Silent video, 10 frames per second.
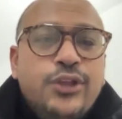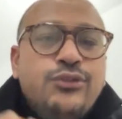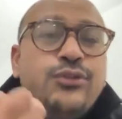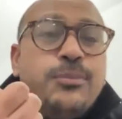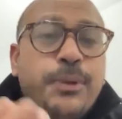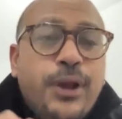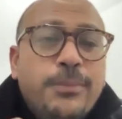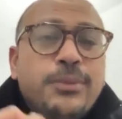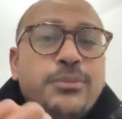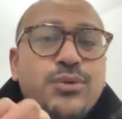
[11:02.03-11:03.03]
to the
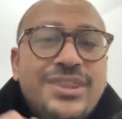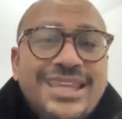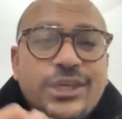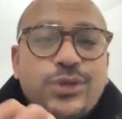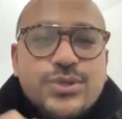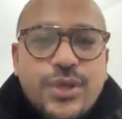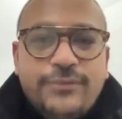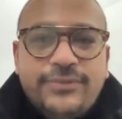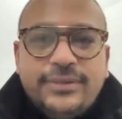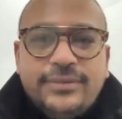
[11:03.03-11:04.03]
problem you think you're
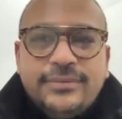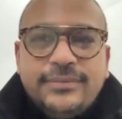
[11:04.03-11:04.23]
solving.